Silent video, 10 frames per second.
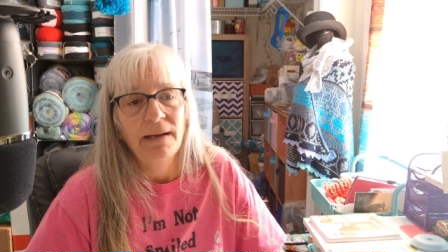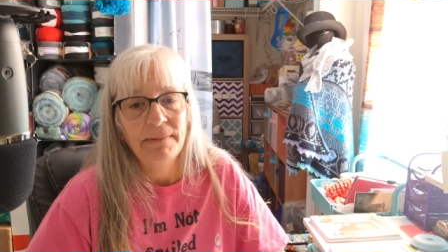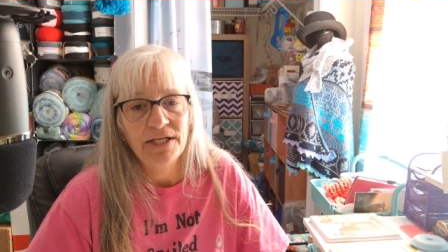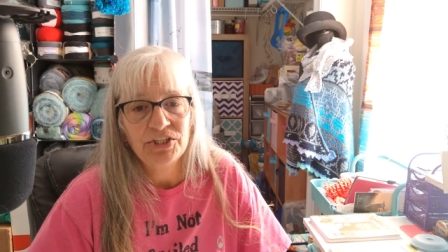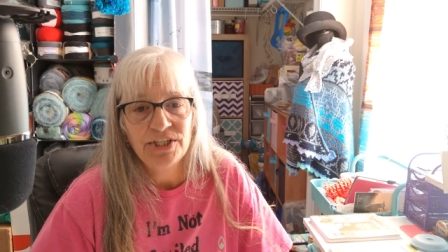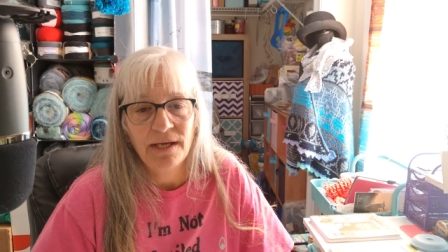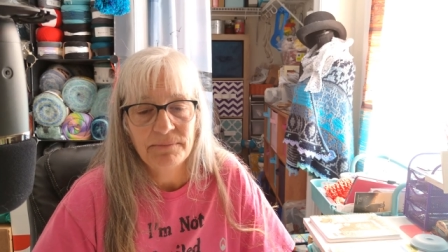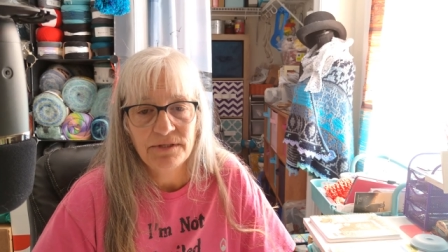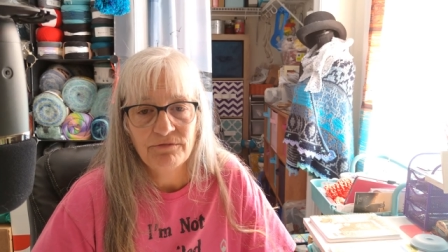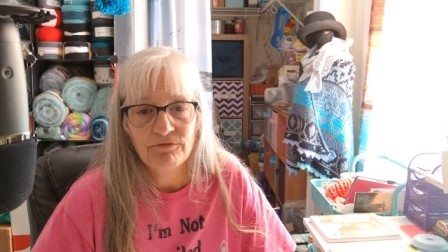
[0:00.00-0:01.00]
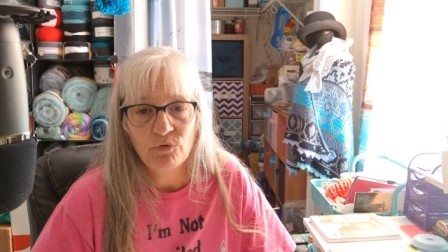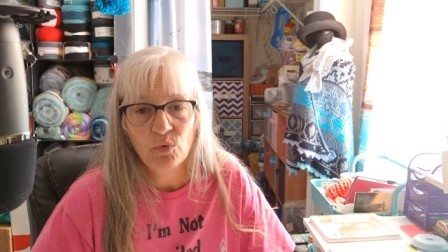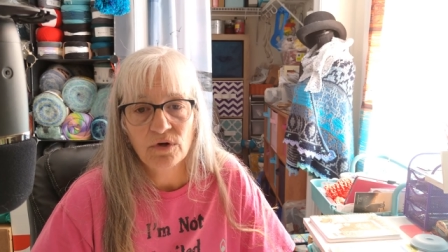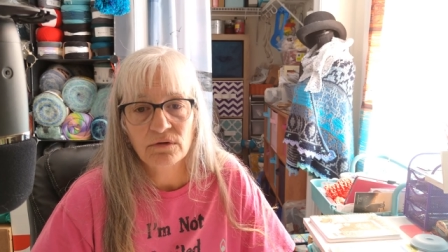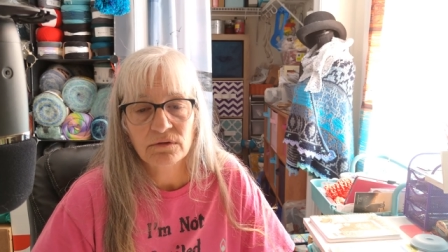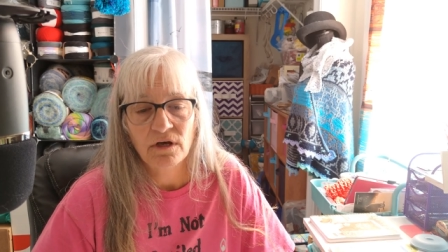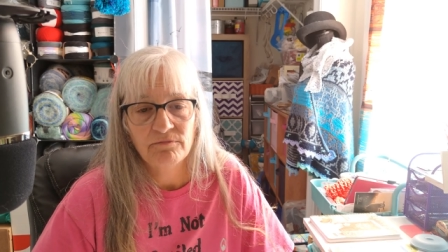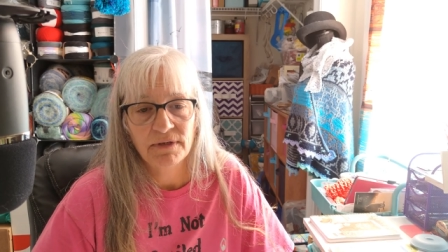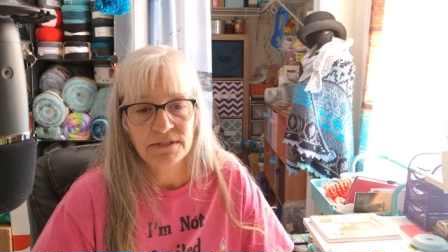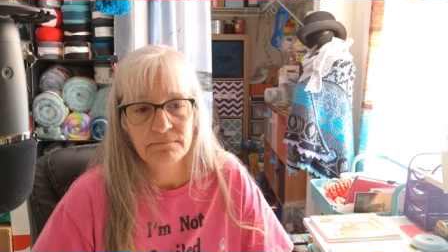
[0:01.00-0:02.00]
I managed to empty 4
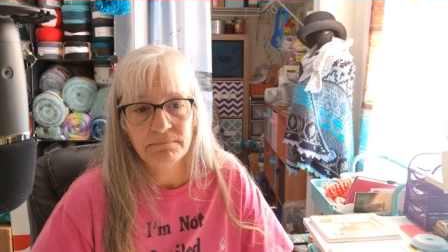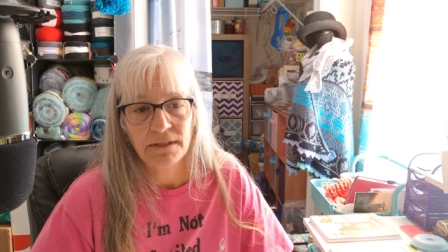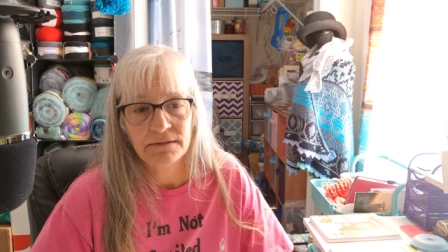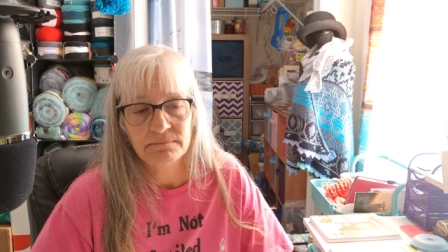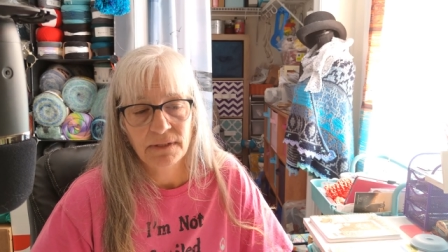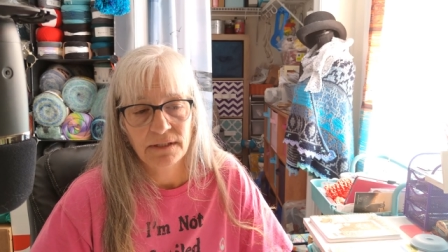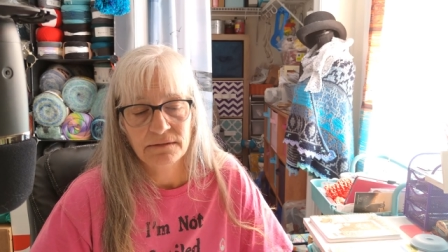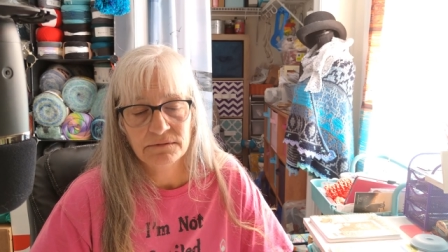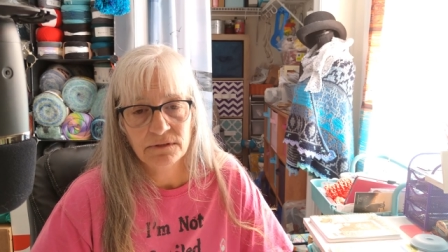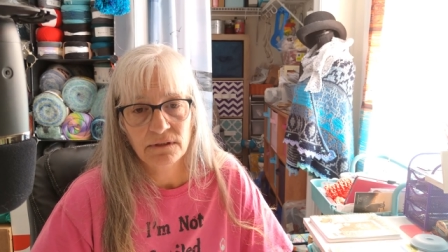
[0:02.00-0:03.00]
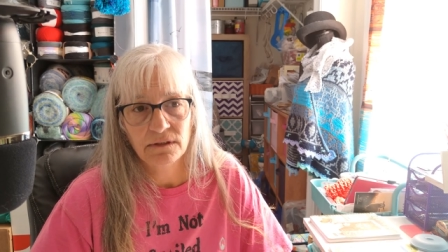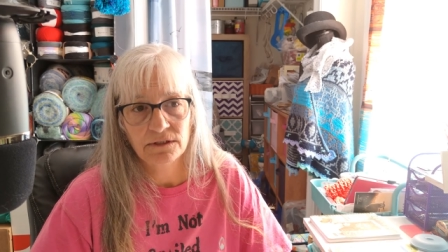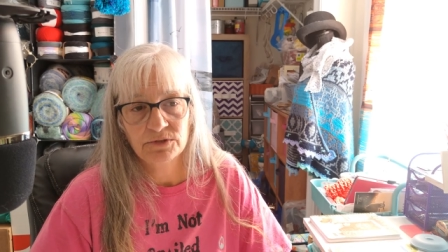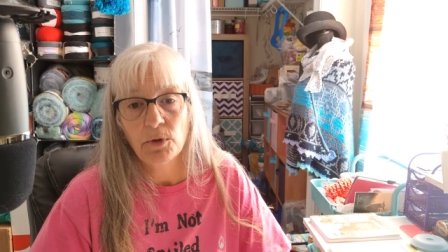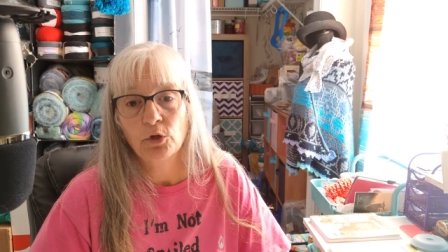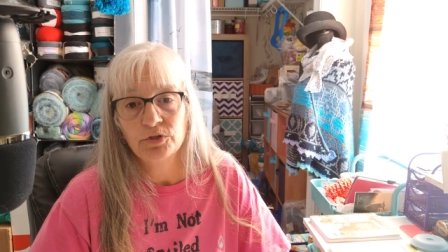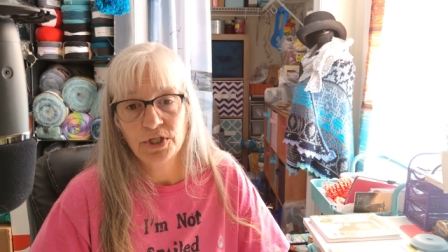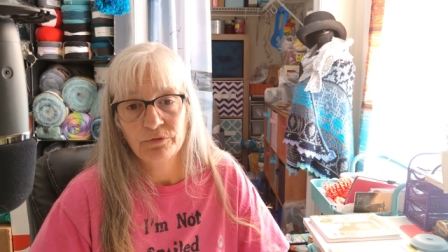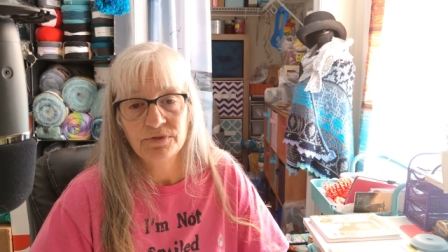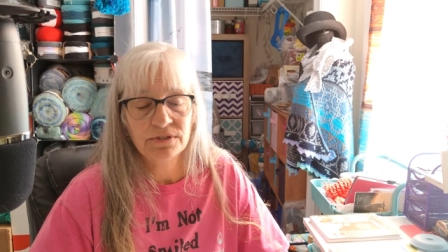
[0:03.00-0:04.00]
of my smaller
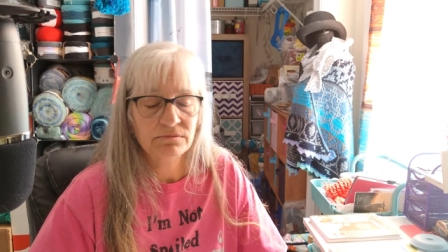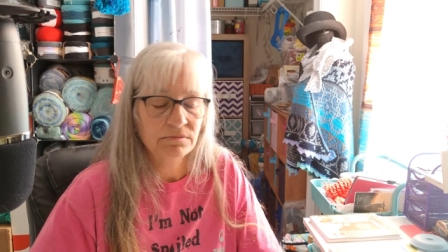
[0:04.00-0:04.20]
totes